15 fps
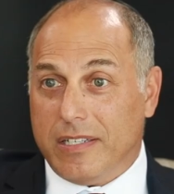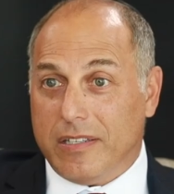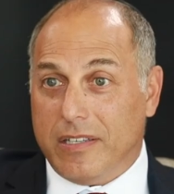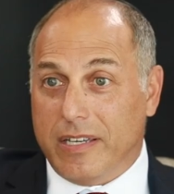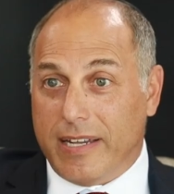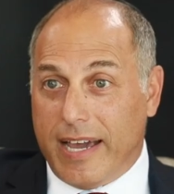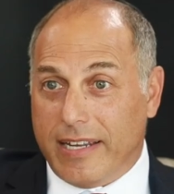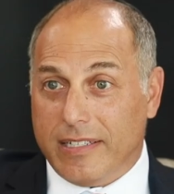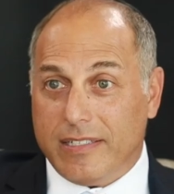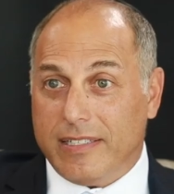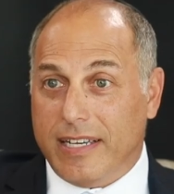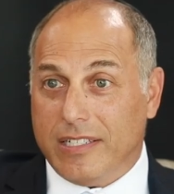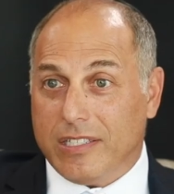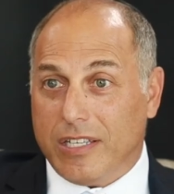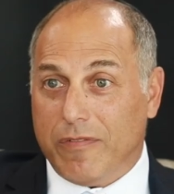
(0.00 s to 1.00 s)
in the United
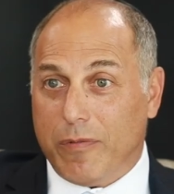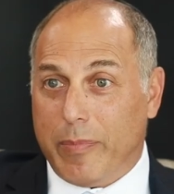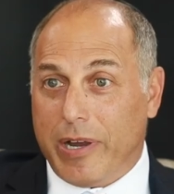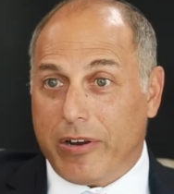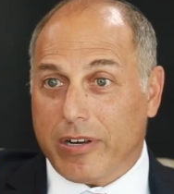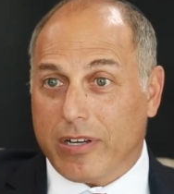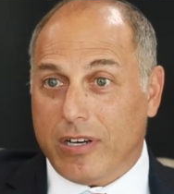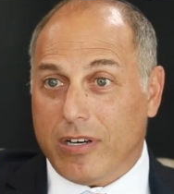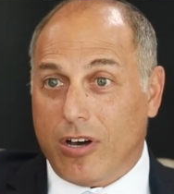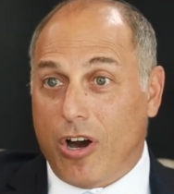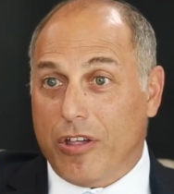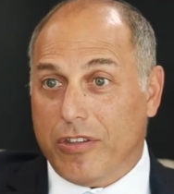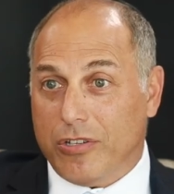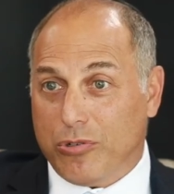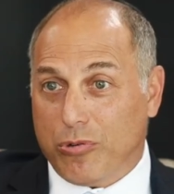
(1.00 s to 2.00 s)
States of America
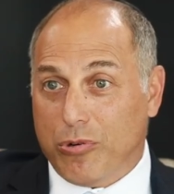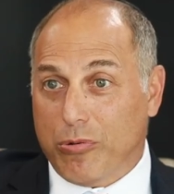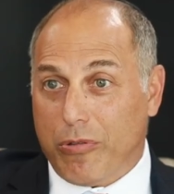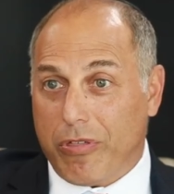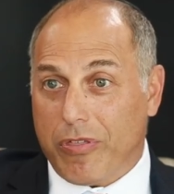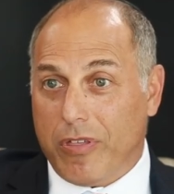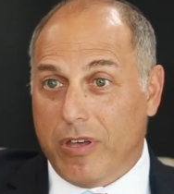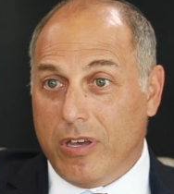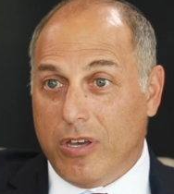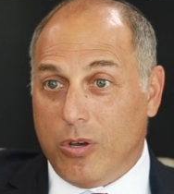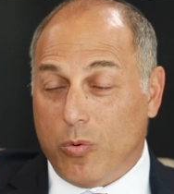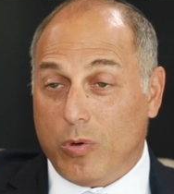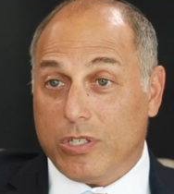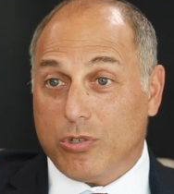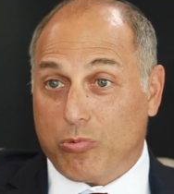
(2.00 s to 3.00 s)
on the truth,
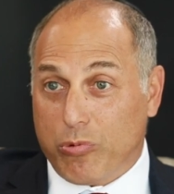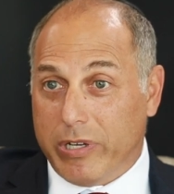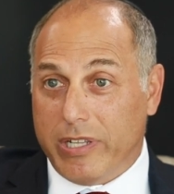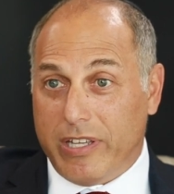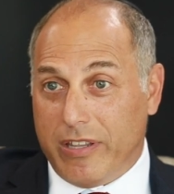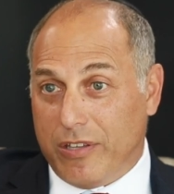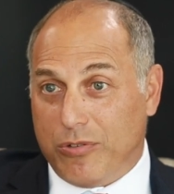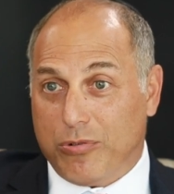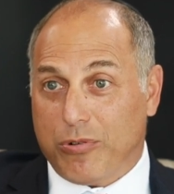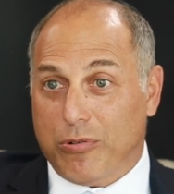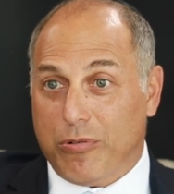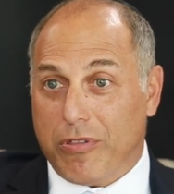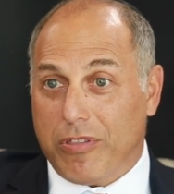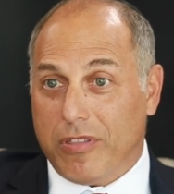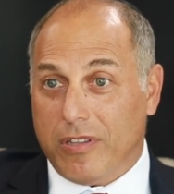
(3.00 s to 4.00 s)
what's really the
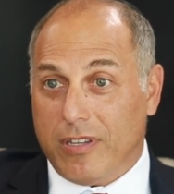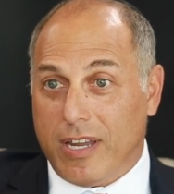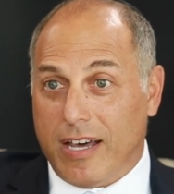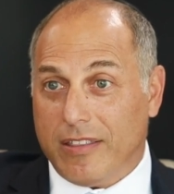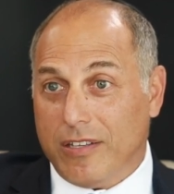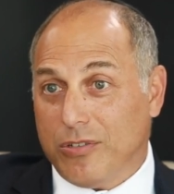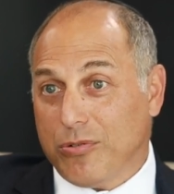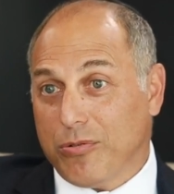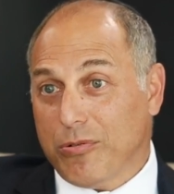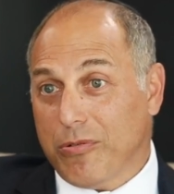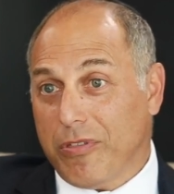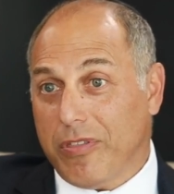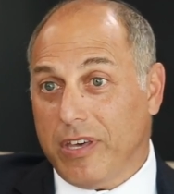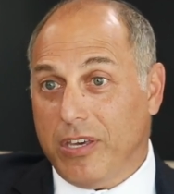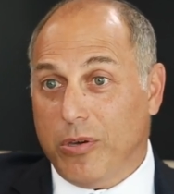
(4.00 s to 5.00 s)
truth, not the
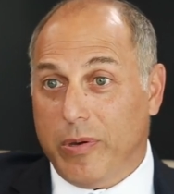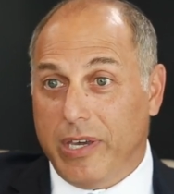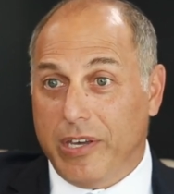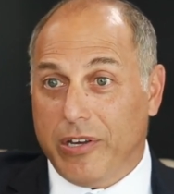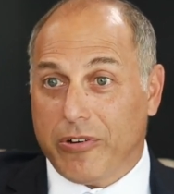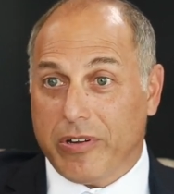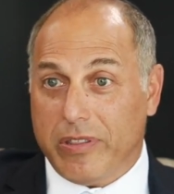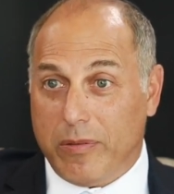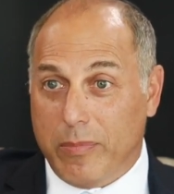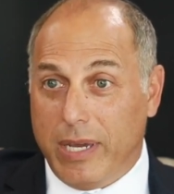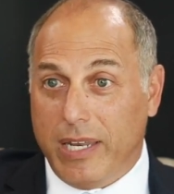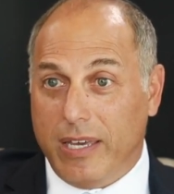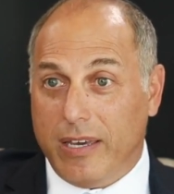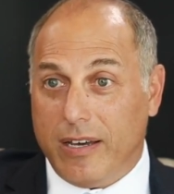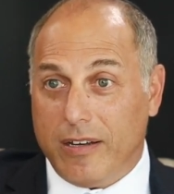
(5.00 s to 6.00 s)
truth that you hear in the
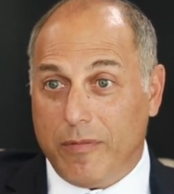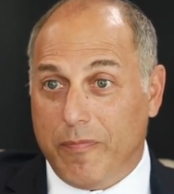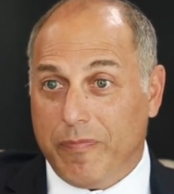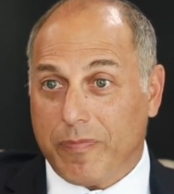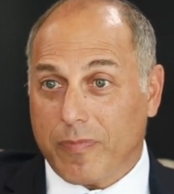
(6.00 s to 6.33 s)
media,